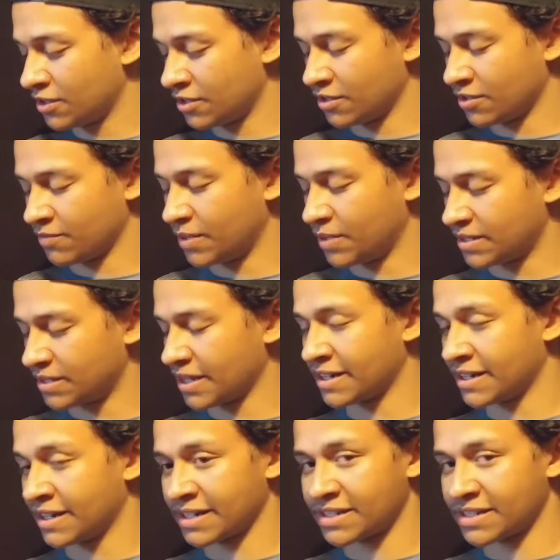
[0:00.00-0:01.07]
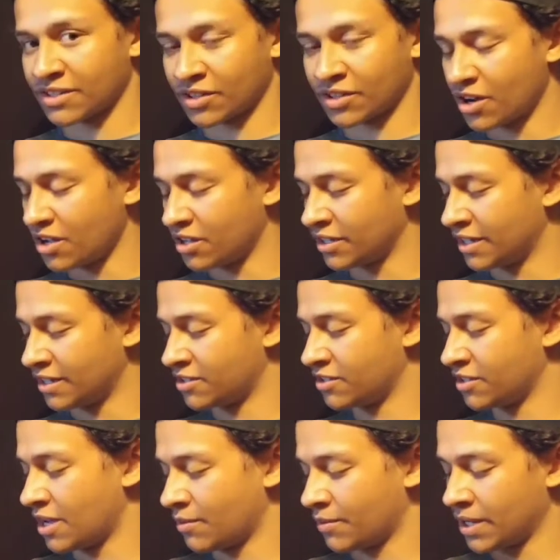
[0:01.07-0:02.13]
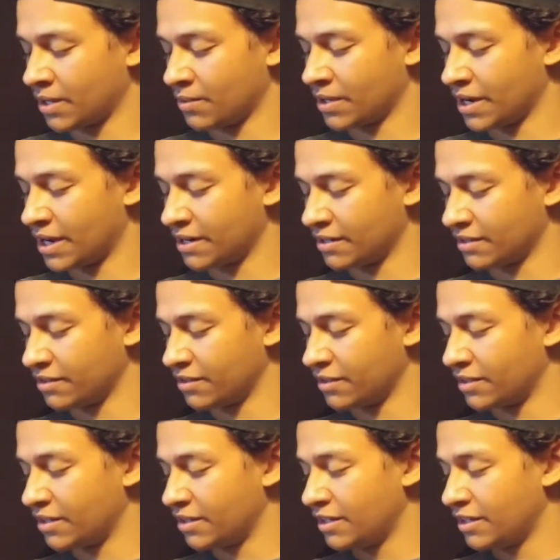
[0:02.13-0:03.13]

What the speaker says: the piece that connects to the gauntlet, so that way it will kind of